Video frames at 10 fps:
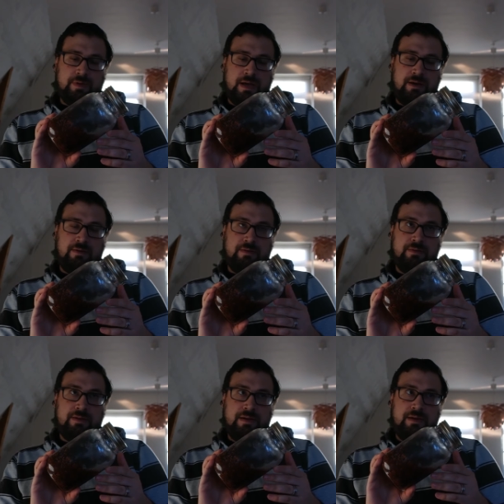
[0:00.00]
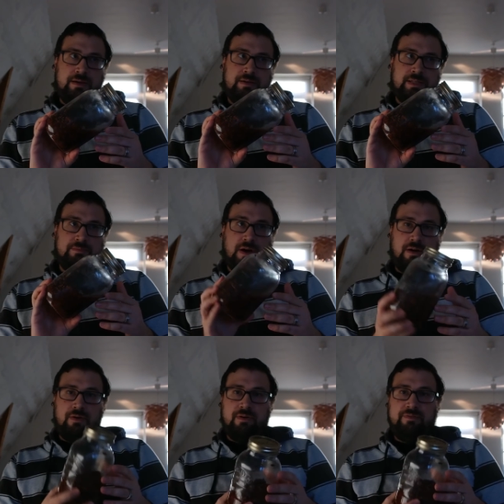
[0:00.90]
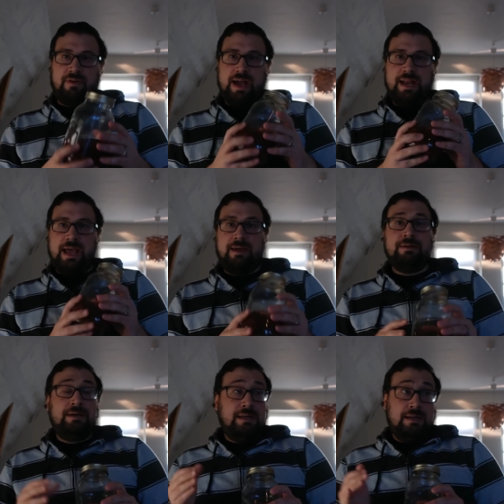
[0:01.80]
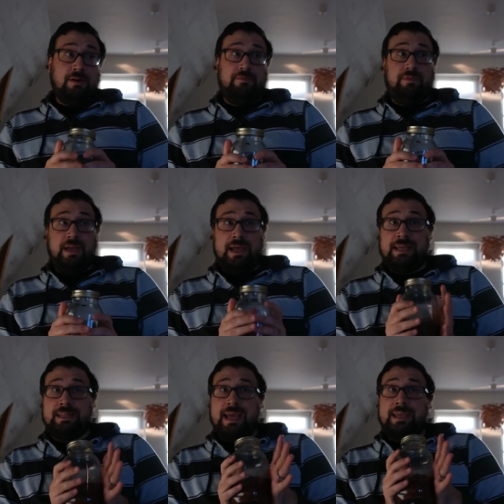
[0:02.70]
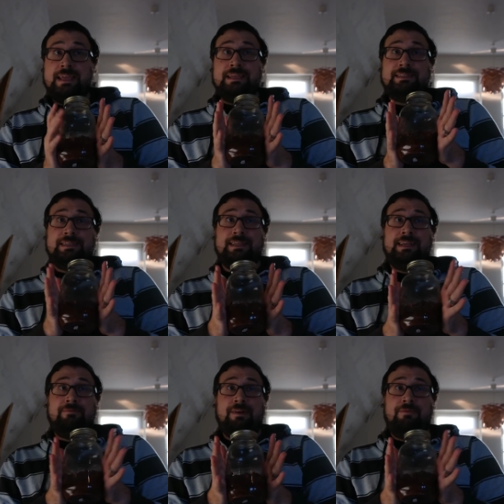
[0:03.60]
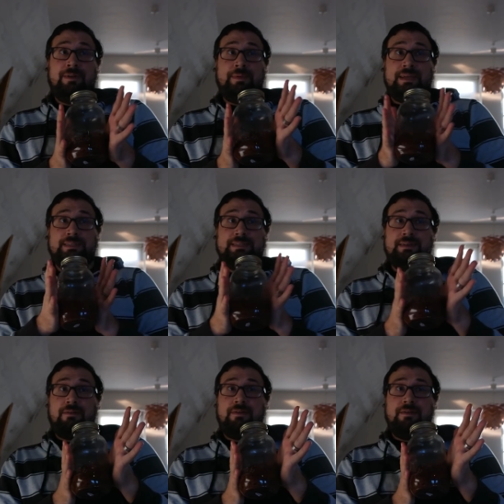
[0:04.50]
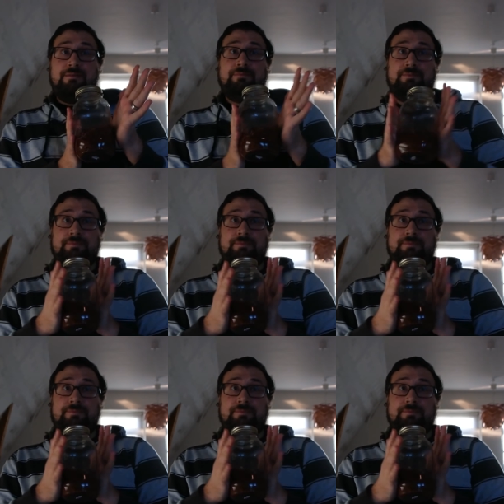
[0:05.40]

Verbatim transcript: uh, tomorrow or Friday. Hopefully, I get that yeast because I, I want to make a starter.